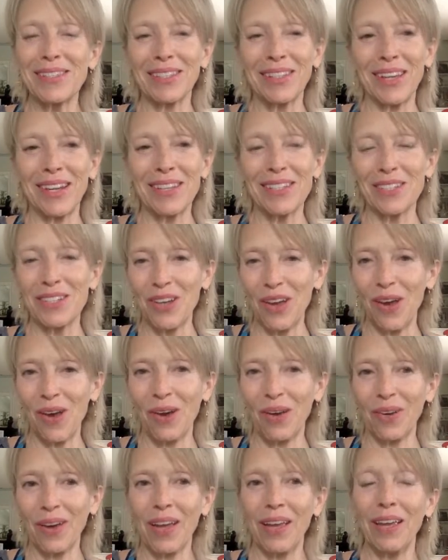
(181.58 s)
to let us
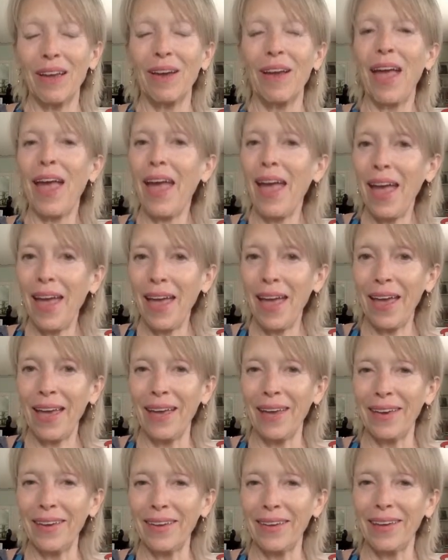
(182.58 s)
know,
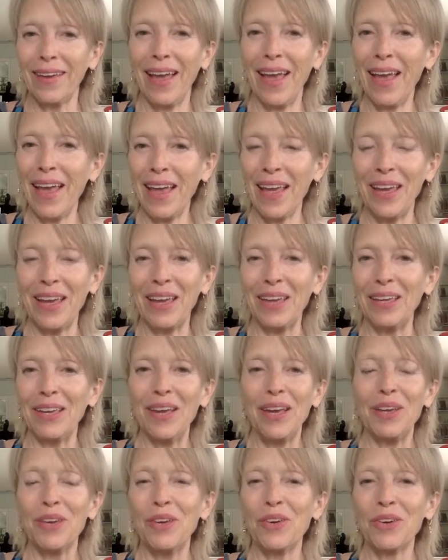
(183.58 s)
hey,
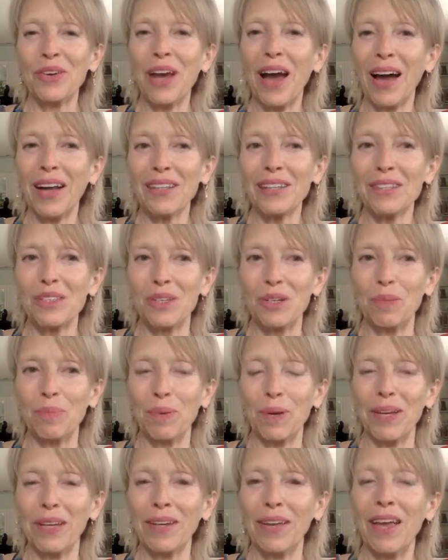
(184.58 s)
you're not
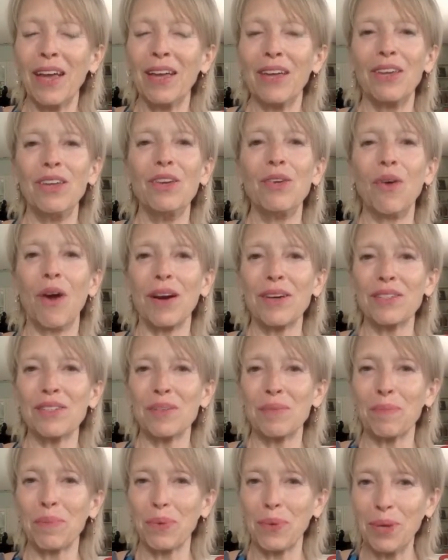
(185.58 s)
stupid. You are
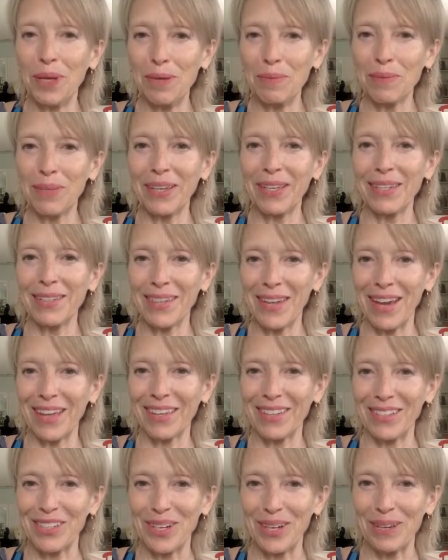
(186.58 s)
supremely
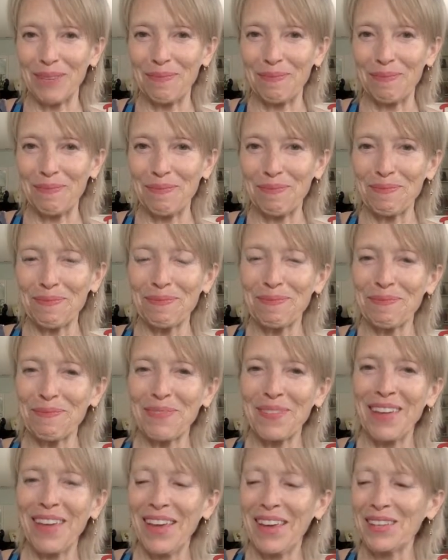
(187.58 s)
intelligent.
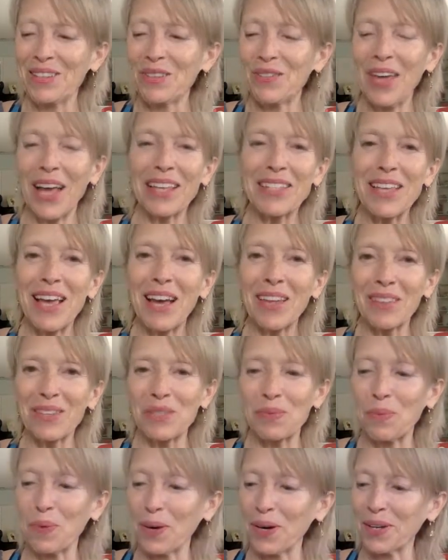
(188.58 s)
So that's how
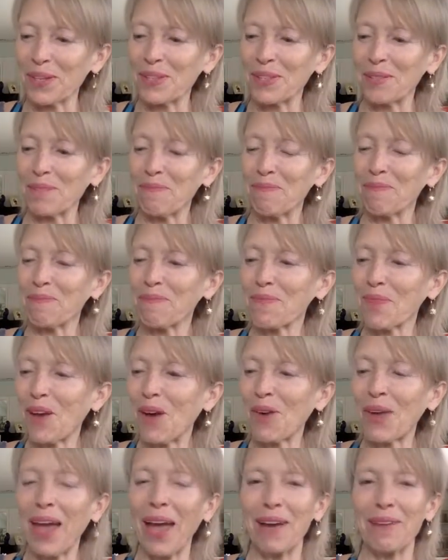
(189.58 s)
this works.
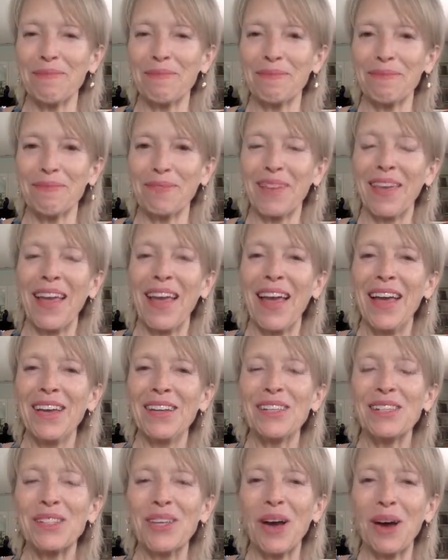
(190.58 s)
Okay,
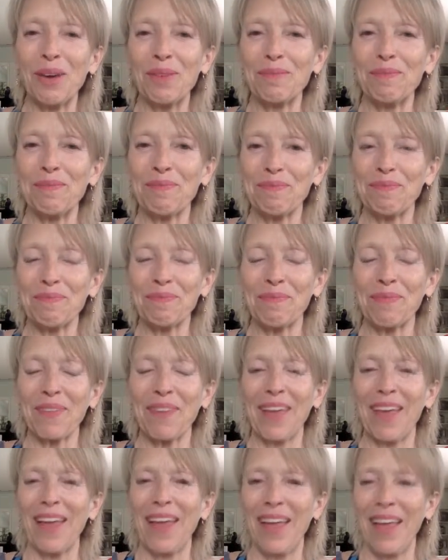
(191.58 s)
so
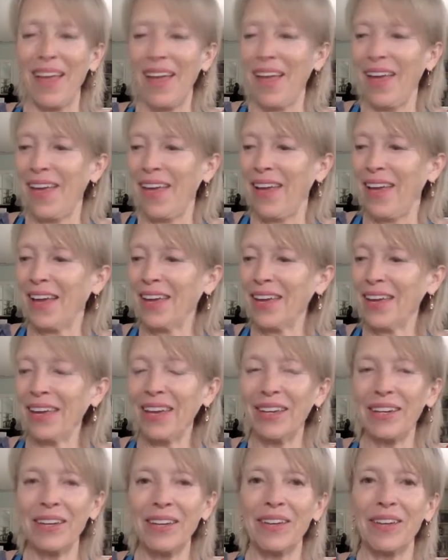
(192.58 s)

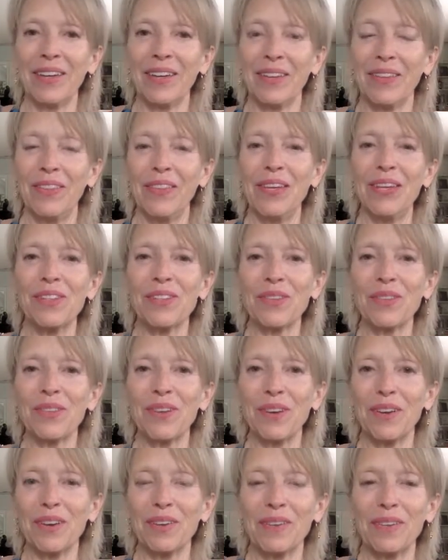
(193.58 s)
again, these are
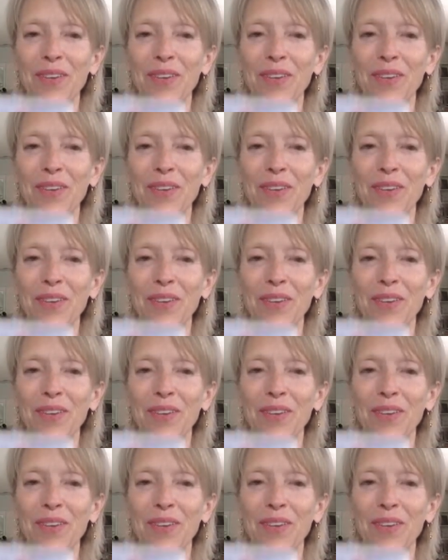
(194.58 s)
the